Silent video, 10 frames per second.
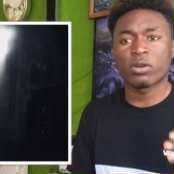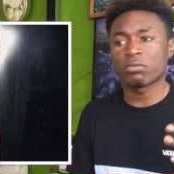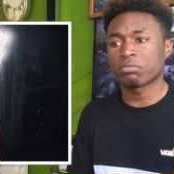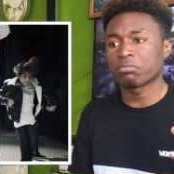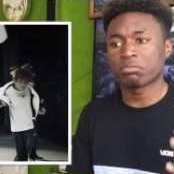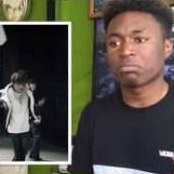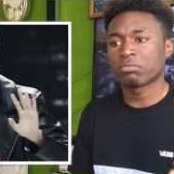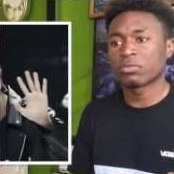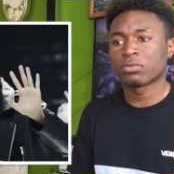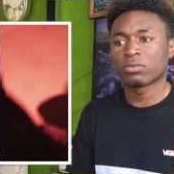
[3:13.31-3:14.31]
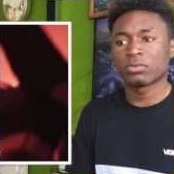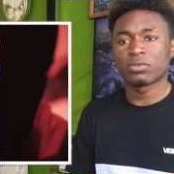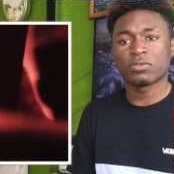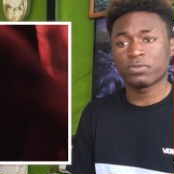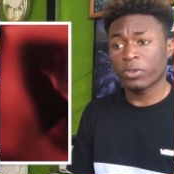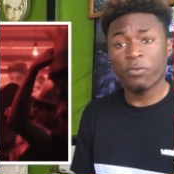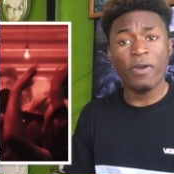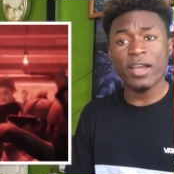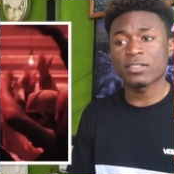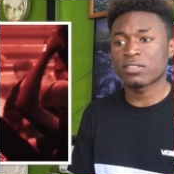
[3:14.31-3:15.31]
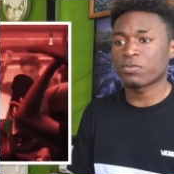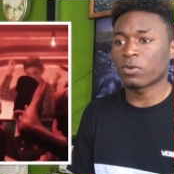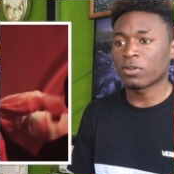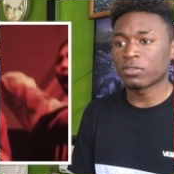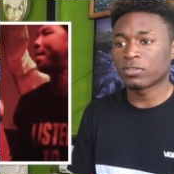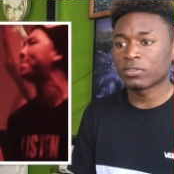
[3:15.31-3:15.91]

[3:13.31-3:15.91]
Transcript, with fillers: for your fans, bro.